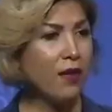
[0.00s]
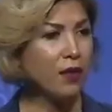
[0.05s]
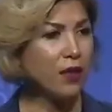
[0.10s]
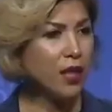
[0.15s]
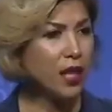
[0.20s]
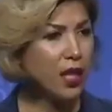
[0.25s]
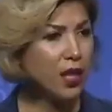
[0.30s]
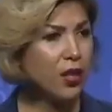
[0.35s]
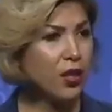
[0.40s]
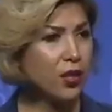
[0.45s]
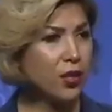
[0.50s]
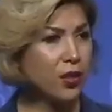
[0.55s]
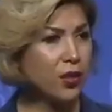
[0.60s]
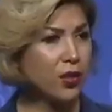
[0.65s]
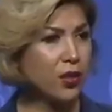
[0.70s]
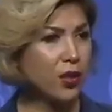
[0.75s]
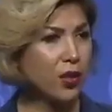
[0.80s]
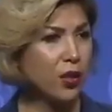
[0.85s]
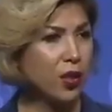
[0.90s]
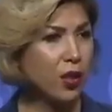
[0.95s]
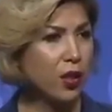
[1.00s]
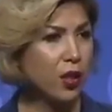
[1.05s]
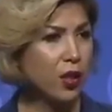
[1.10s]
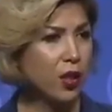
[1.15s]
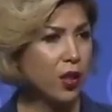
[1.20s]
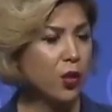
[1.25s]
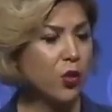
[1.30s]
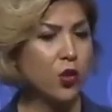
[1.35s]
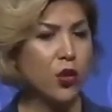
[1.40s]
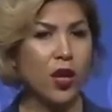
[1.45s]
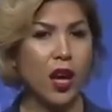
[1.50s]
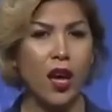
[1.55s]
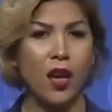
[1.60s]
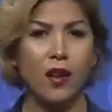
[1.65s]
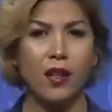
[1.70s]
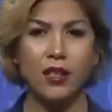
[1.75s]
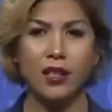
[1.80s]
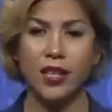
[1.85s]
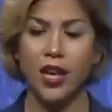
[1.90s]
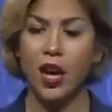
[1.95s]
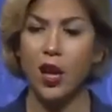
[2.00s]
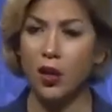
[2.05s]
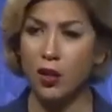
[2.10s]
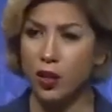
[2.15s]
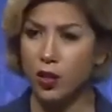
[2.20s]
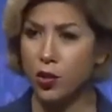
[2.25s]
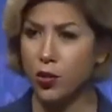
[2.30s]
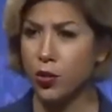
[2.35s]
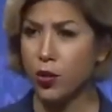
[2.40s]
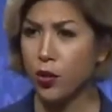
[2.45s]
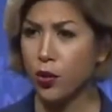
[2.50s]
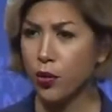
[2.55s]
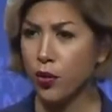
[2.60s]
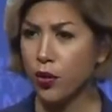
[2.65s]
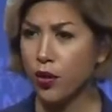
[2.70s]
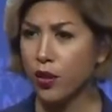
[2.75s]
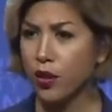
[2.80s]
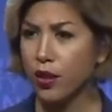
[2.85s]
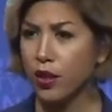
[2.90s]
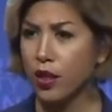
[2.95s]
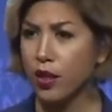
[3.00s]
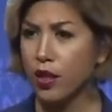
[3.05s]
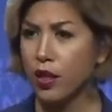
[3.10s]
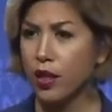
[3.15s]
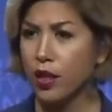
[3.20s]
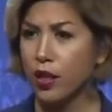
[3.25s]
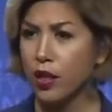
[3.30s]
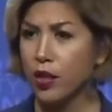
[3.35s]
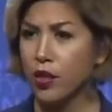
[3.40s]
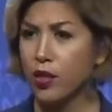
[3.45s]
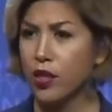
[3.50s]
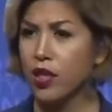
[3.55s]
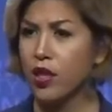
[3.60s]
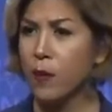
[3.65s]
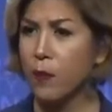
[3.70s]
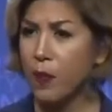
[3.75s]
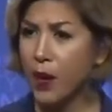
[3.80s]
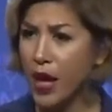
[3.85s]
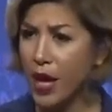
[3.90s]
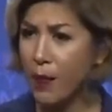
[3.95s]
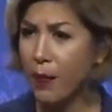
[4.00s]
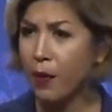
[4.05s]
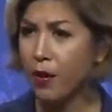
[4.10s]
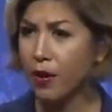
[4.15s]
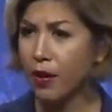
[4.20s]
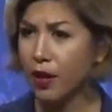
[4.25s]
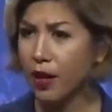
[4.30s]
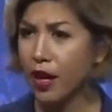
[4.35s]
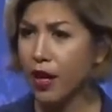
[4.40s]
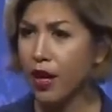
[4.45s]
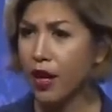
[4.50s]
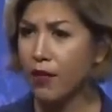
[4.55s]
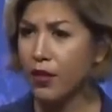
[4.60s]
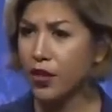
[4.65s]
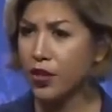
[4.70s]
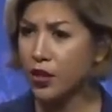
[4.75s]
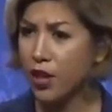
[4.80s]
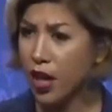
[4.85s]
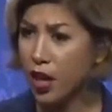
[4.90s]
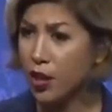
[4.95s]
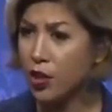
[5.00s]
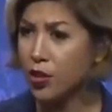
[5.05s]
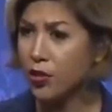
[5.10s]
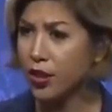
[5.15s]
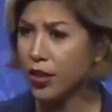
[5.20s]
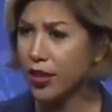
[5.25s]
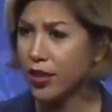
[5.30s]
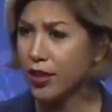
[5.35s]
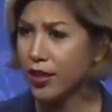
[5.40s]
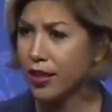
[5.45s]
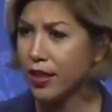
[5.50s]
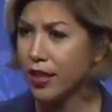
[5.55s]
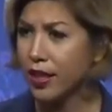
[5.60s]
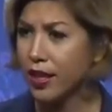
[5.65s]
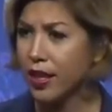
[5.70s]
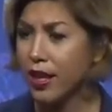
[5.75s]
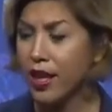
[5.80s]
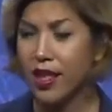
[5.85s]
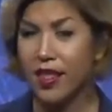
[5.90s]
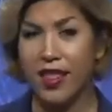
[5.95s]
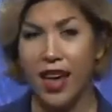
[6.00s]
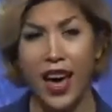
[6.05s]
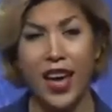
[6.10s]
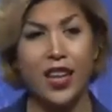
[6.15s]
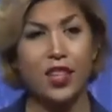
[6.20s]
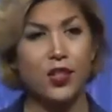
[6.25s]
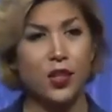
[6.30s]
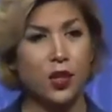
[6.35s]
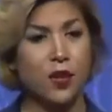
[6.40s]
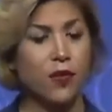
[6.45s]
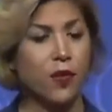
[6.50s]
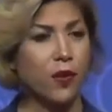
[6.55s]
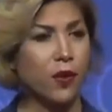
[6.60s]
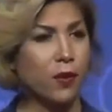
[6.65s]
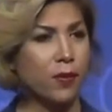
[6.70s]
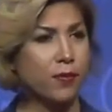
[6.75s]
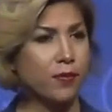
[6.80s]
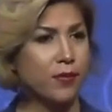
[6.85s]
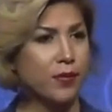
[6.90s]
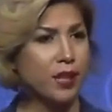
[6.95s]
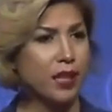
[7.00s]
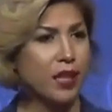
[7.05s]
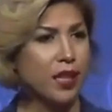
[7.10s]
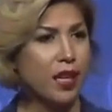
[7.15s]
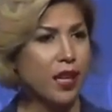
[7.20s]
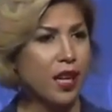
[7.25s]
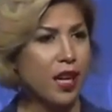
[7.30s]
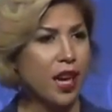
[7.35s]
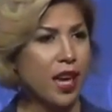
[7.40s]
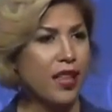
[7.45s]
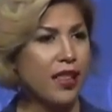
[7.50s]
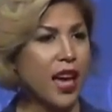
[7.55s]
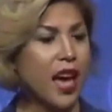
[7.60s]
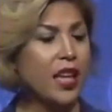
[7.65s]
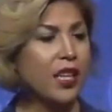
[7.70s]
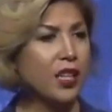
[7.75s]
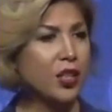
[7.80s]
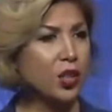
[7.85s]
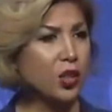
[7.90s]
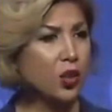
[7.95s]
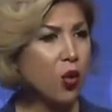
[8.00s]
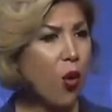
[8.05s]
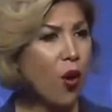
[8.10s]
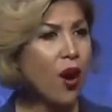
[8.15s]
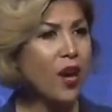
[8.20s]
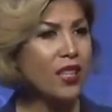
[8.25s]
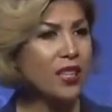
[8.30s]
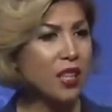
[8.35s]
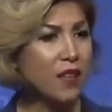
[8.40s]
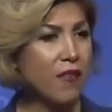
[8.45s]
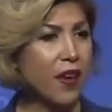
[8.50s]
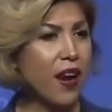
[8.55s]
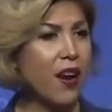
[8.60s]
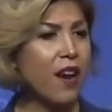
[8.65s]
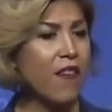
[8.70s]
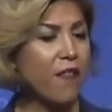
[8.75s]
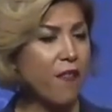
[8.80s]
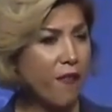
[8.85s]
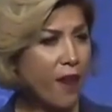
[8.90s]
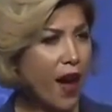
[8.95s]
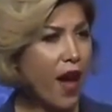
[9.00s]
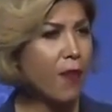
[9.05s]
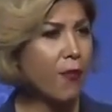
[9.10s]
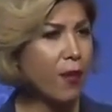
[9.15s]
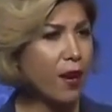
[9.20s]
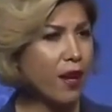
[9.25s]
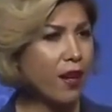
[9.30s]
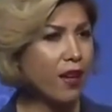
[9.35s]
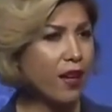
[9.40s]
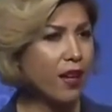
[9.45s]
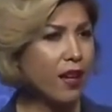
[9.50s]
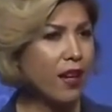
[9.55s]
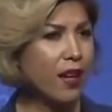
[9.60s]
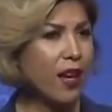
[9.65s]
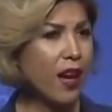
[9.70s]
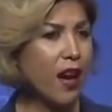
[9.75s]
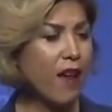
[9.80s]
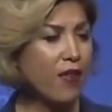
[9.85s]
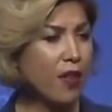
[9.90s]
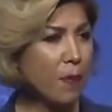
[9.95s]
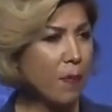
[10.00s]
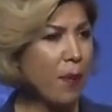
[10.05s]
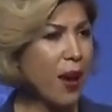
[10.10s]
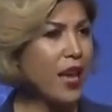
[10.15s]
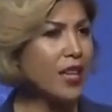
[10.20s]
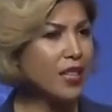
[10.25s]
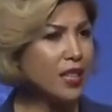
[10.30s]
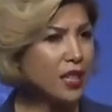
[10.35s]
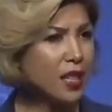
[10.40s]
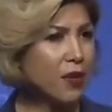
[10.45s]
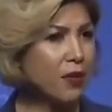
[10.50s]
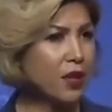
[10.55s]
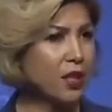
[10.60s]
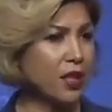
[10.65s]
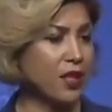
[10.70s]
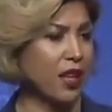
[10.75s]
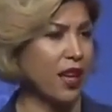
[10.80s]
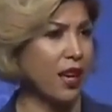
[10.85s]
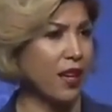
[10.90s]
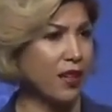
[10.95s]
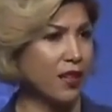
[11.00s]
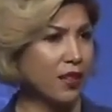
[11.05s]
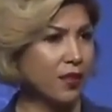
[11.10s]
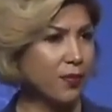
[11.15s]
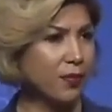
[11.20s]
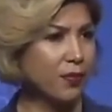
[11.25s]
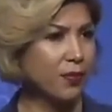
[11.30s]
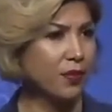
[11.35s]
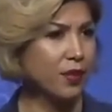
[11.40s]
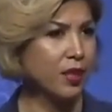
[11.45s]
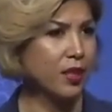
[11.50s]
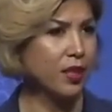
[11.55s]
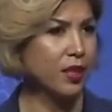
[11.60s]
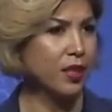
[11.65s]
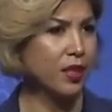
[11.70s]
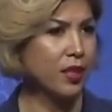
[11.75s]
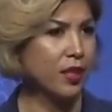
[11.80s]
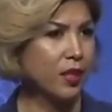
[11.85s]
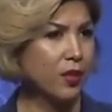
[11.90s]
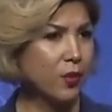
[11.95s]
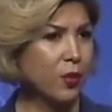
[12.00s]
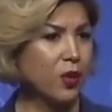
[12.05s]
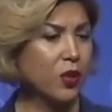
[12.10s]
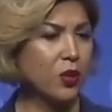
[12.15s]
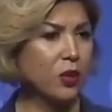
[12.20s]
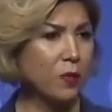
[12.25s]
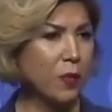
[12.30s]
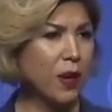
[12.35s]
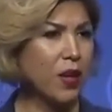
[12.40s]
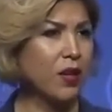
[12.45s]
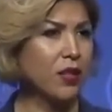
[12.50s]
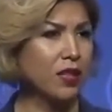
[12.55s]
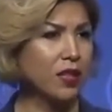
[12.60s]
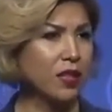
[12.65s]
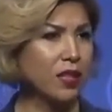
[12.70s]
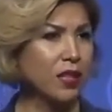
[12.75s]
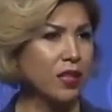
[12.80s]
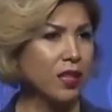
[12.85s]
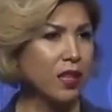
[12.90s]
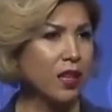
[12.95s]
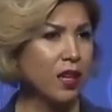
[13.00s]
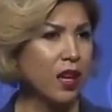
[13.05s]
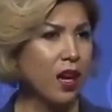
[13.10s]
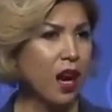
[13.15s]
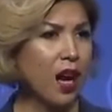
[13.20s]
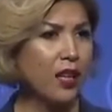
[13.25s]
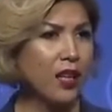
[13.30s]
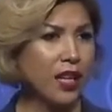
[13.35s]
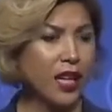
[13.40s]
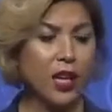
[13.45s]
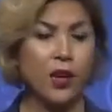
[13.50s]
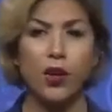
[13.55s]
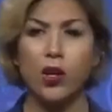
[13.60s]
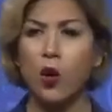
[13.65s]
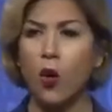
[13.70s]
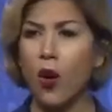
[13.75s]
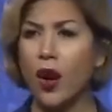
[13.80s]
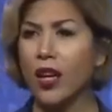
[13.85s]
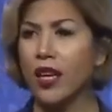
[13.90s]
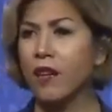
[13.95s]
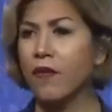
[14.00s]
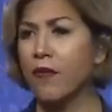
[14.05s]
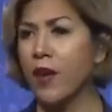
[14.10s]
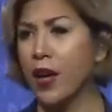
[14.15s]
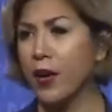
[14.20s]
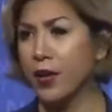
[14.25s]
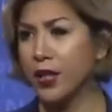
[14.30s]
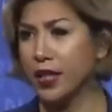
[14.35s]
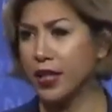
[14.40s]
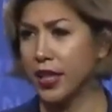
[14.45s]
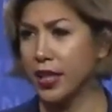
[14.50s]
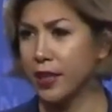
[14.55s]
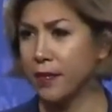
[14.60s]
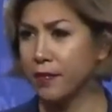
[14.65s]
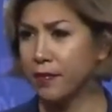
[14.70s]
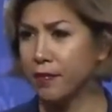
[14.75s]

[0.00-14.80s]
leaders who do not tell the truth to the people of this country, that is hurtful. And that destroys the very fabric of the basis of this land, which is built on the Iroquois Confederacy.